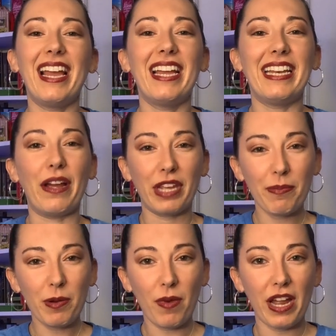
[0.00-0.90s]
Now
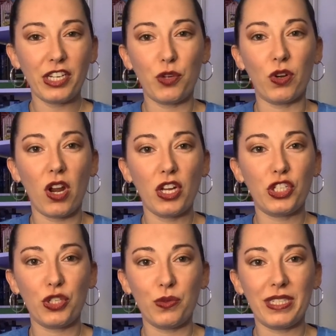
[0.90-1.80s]
keep in mind, you are not
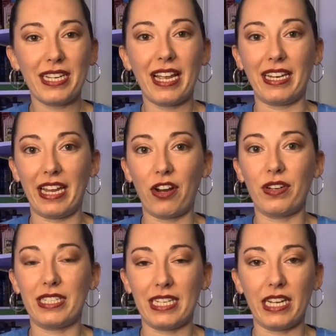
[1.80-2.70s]
choosing and
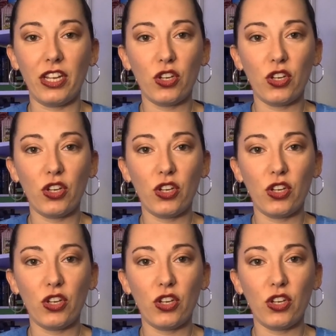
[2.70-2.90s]
guaranteeing